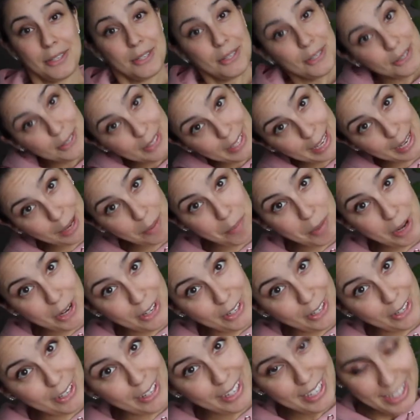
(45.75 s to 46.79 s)
Do you like my
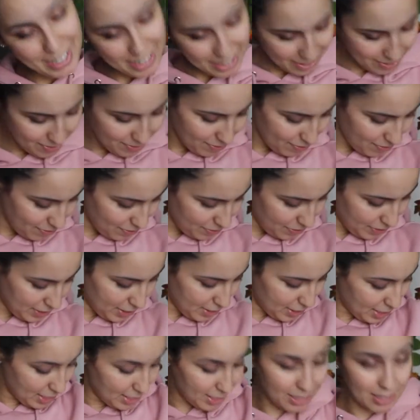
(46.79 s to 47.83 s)
hoodie? It
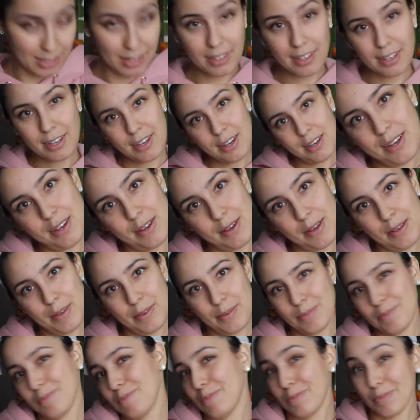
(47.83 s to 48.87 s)
says,
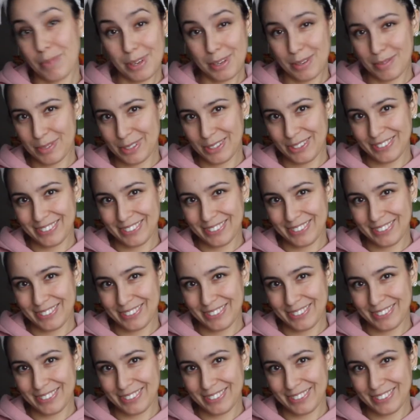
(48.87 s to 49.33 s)
babes